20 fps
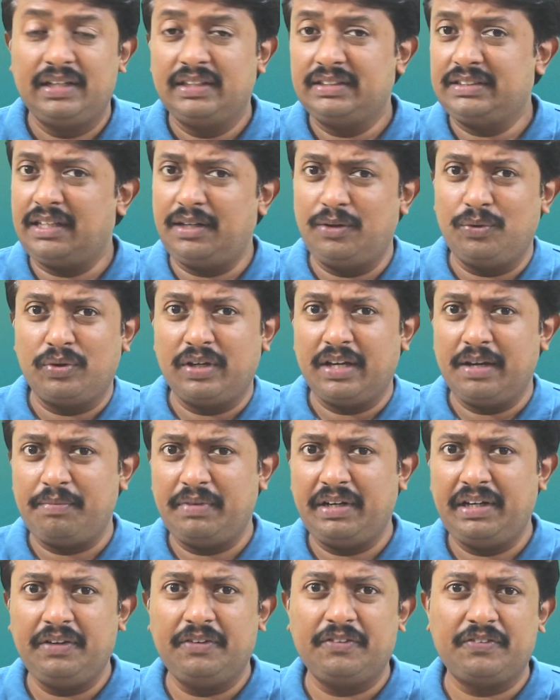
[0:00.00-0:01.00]
Is that okay,
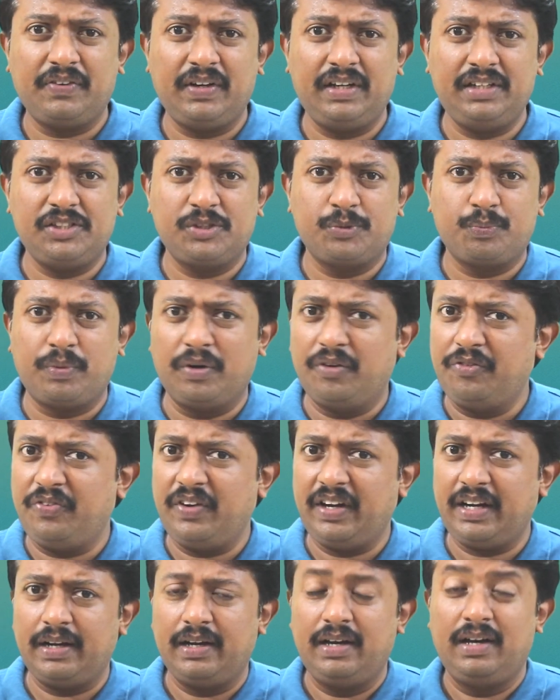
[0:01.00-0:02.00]
my dear friends?
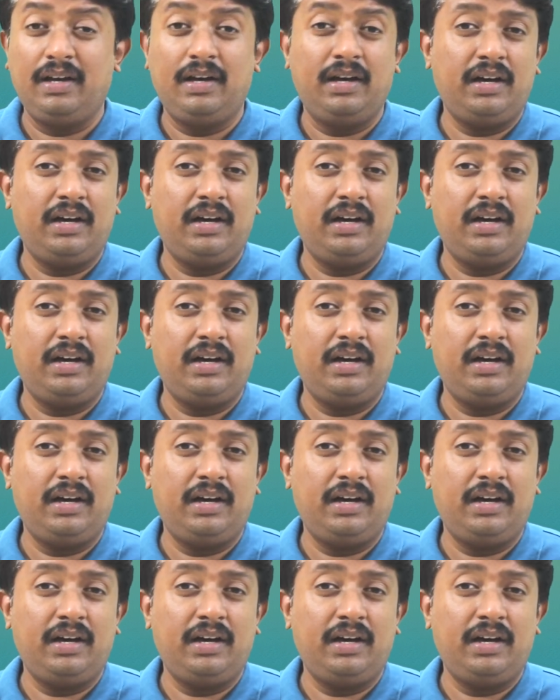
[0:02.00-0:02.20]
Perfect.